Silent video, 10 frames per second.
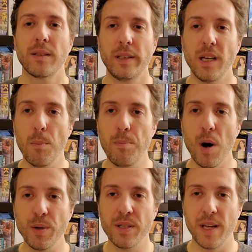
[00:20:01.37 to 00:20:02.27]
get
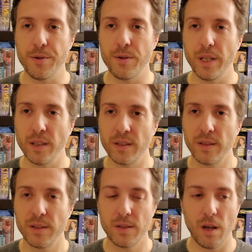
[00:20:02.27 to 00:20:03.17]
bonus entries.
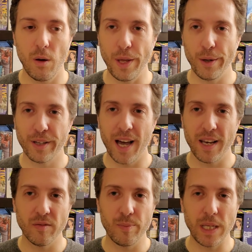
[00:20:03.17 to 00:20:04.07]
So it'll kind
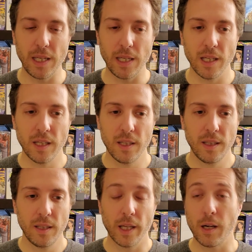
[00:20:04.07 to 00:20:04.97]
of be
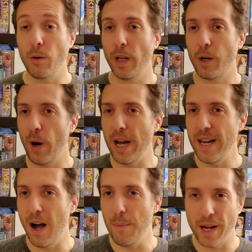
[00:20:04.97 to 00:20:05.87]
like right
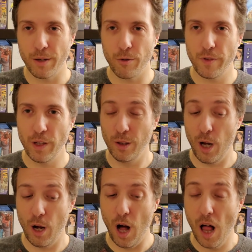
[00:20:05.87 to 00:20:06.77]
now, I'm not going to reveal
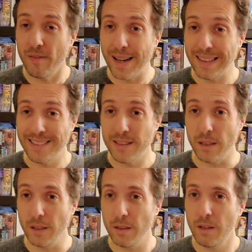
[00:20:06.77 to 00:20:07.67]
all of my list to
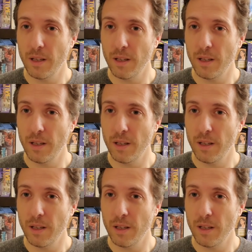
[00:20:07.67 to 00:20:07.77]
you.